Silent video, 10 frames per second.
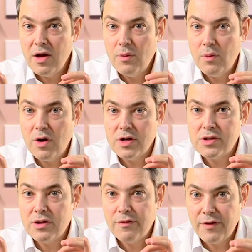
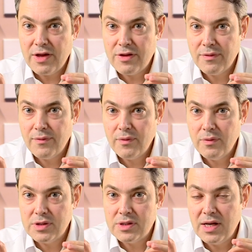was faith,
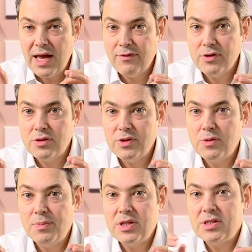was the level to which
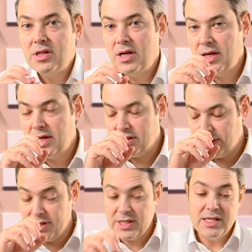a person is
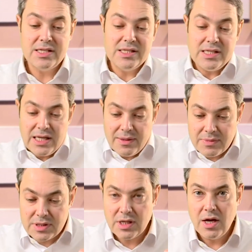committed. And it
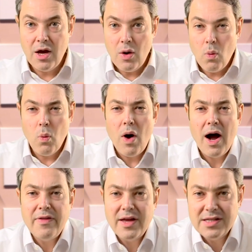seems
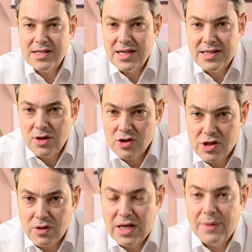why that is not
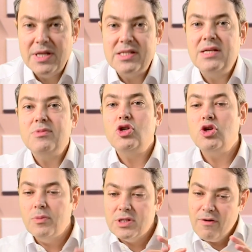so clear, but it seems
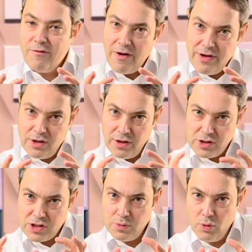humans are very good at
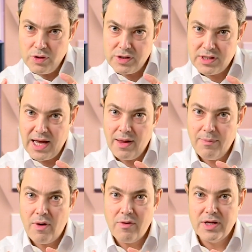small-scale
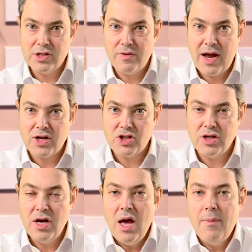moral
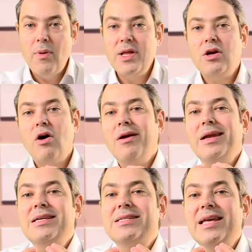interaction. But when you can't
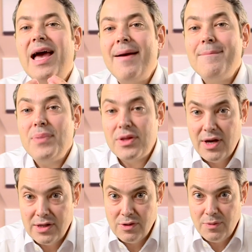easily
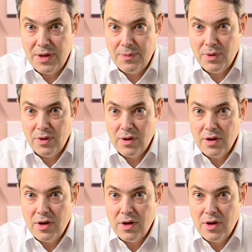empathize with people,